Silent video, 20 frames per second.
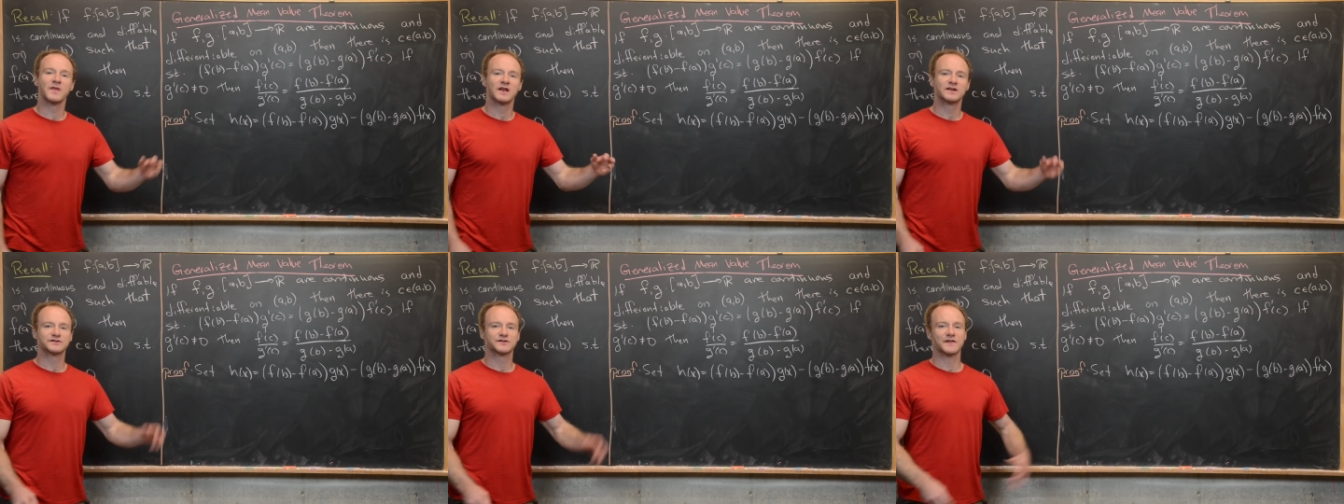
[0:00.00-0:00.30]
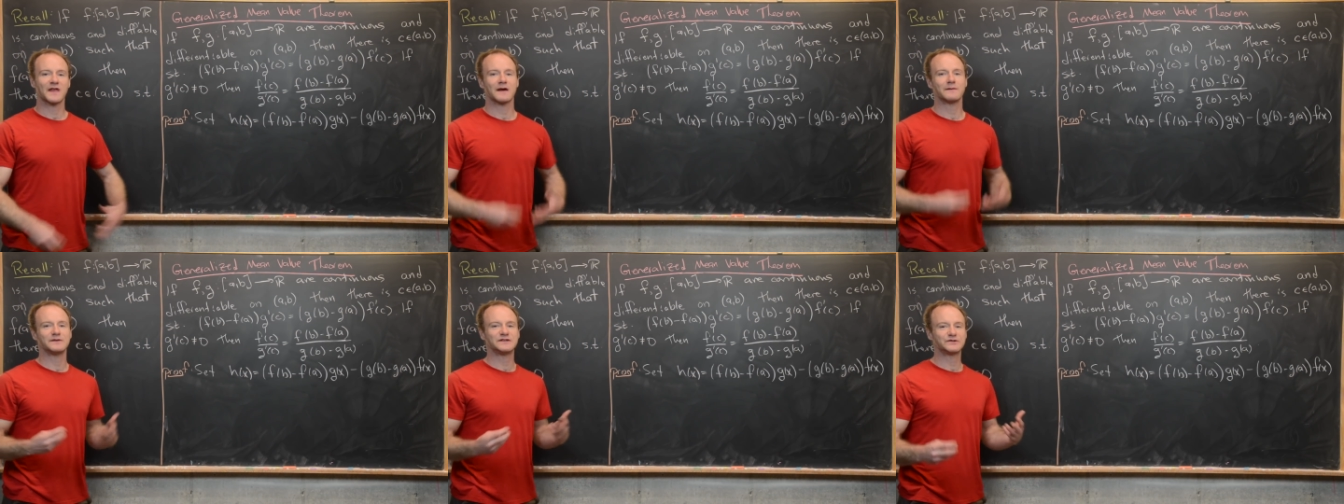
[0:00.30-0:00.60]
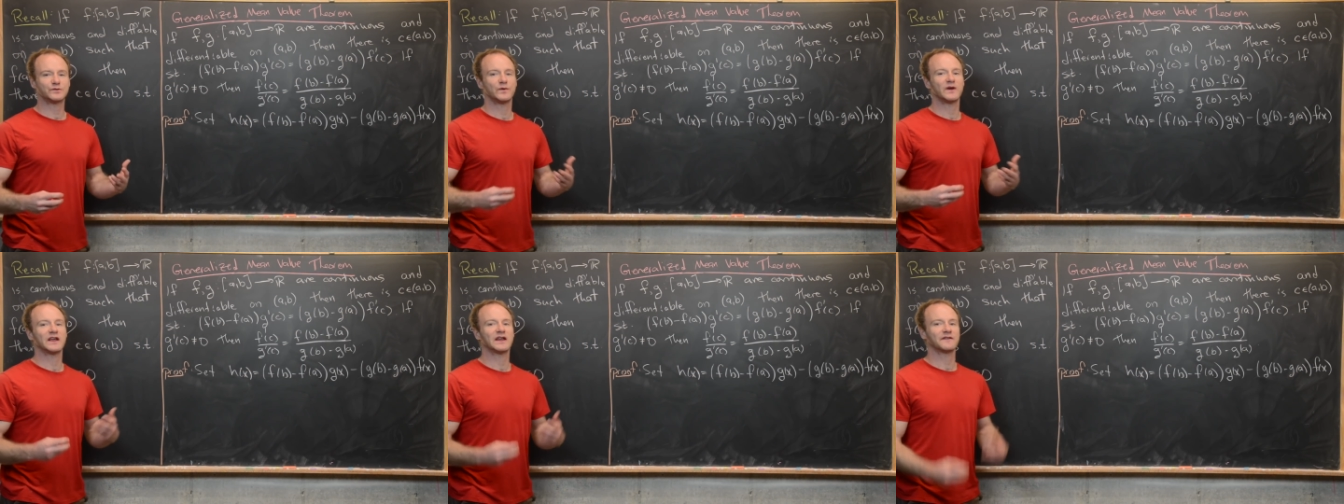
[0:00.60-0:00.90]
So that
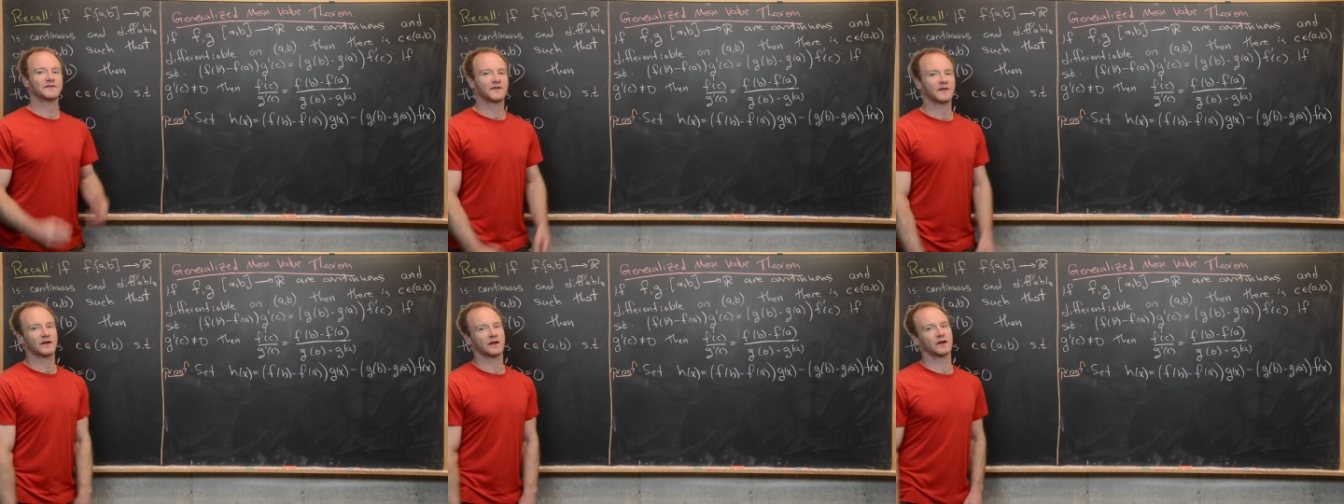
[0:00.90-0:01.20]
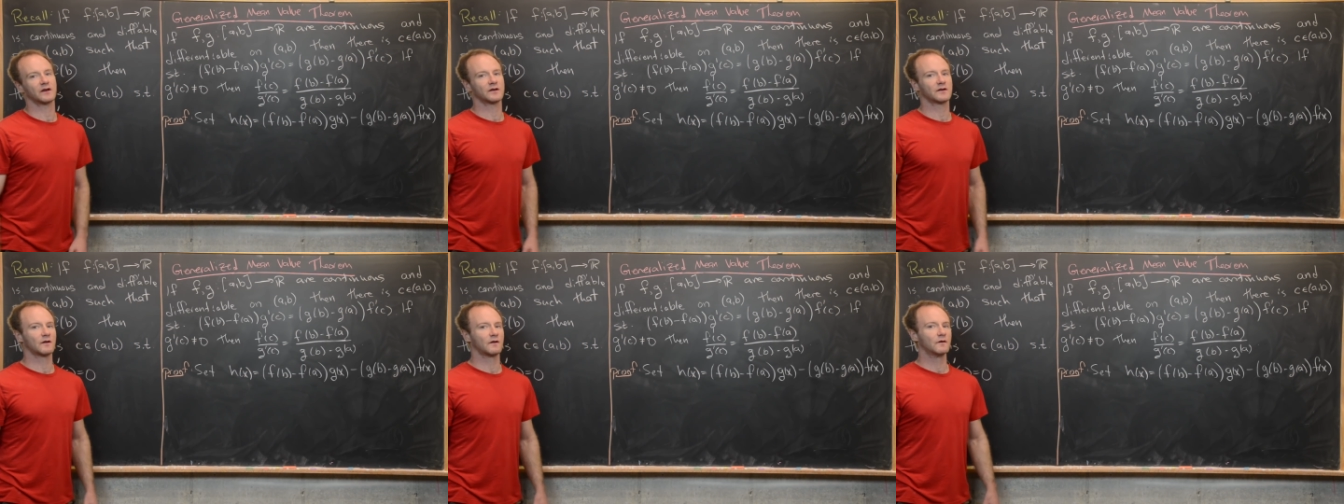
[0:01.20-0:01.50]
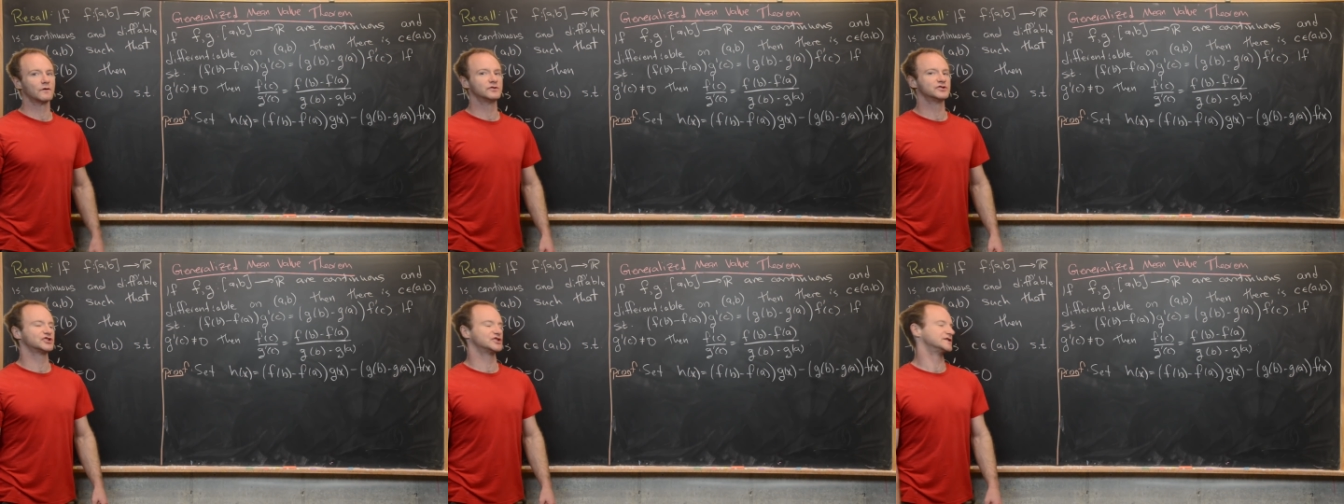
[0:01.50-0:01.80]
means we get the
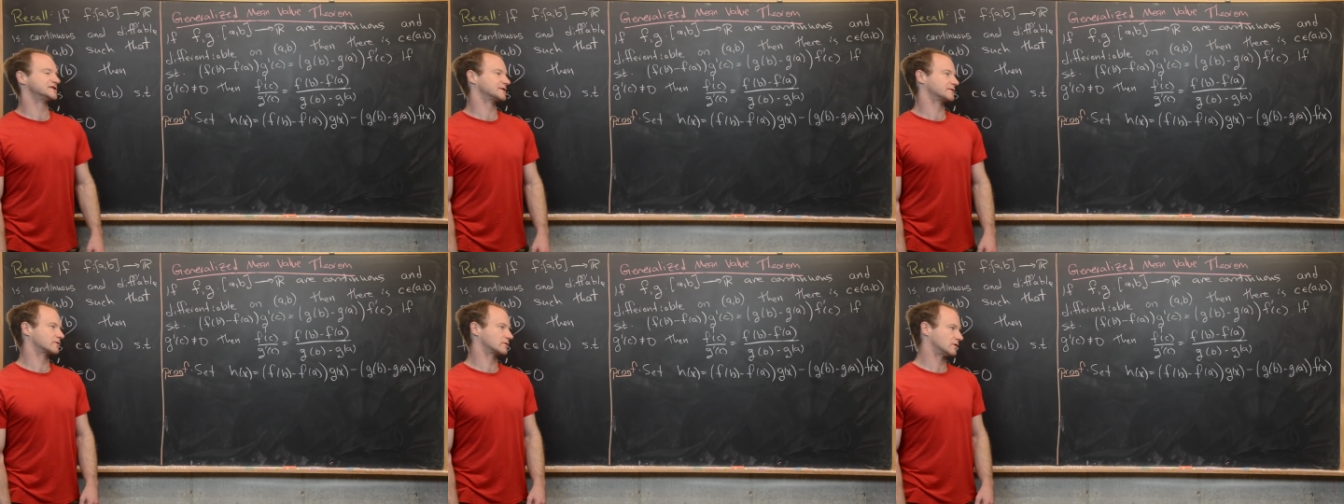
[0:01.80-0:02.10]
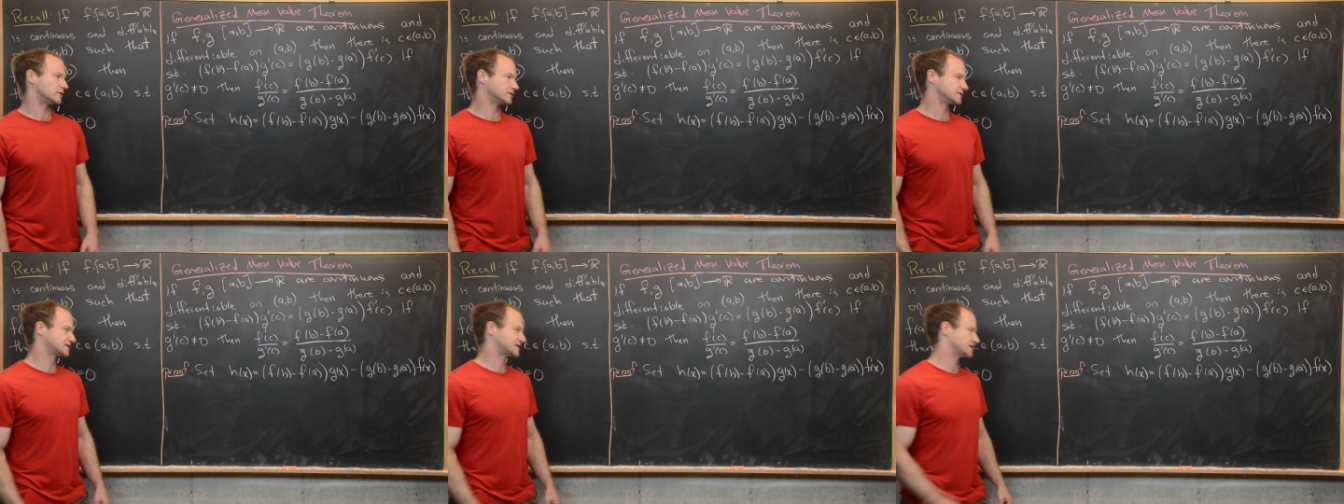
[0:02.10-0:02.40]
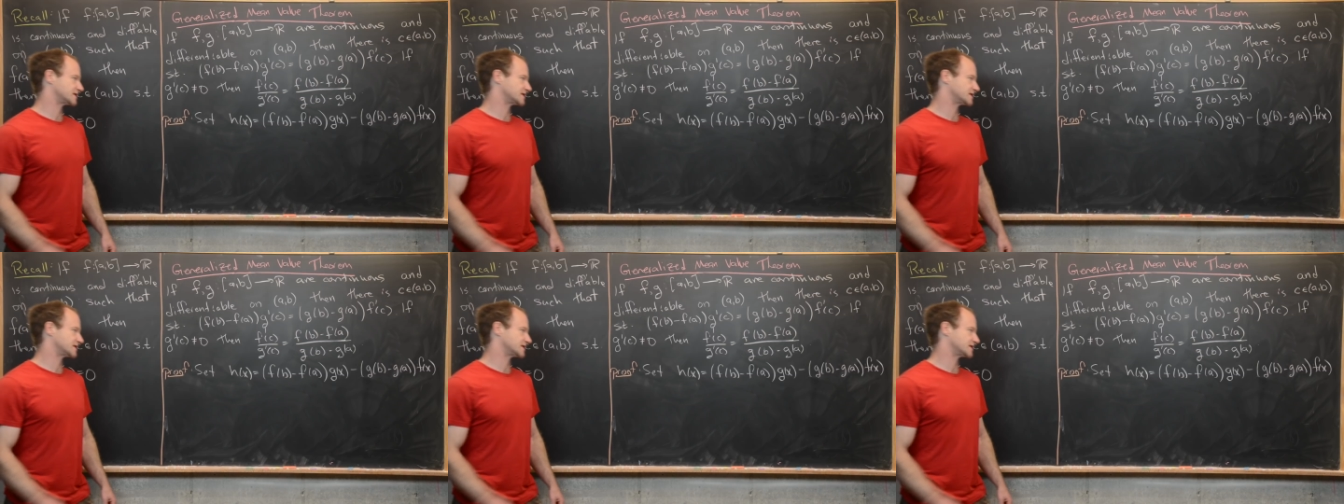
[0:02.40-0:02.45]
conclusions of Rolle's